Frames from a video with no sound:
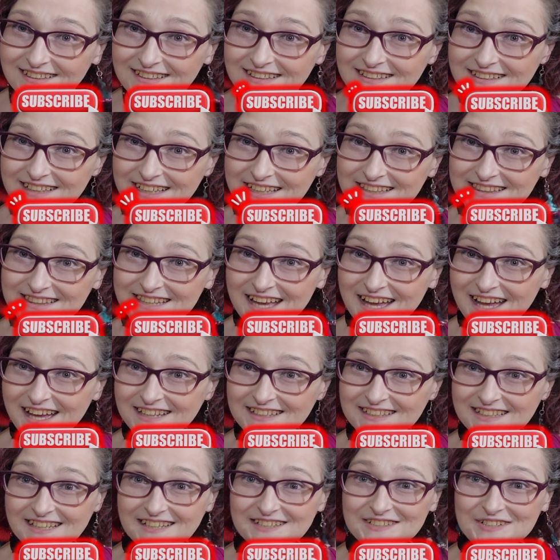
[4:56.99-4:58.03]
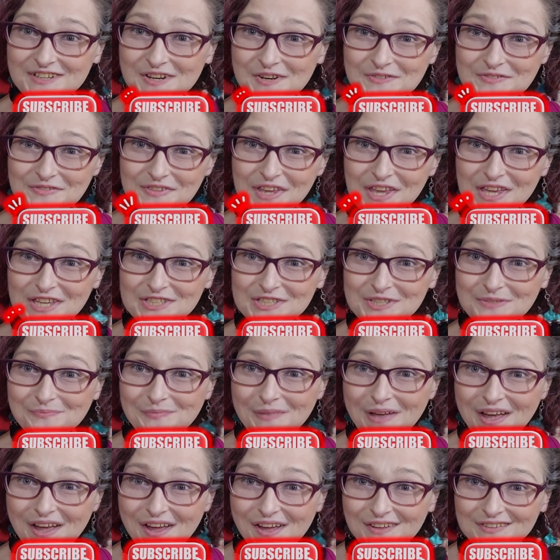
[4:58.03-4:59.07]
Hit that notification
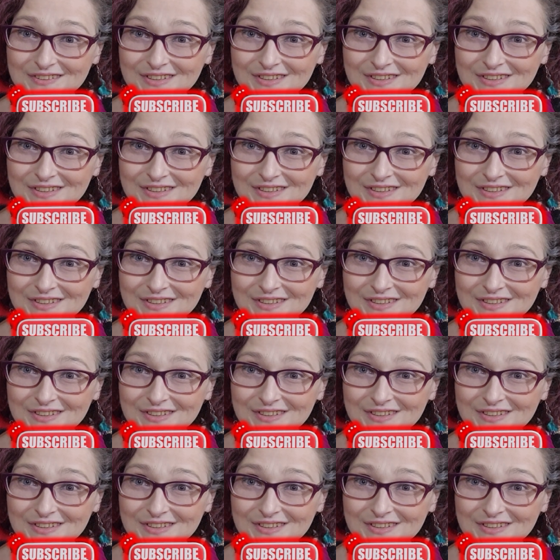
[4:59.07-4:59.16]
bell.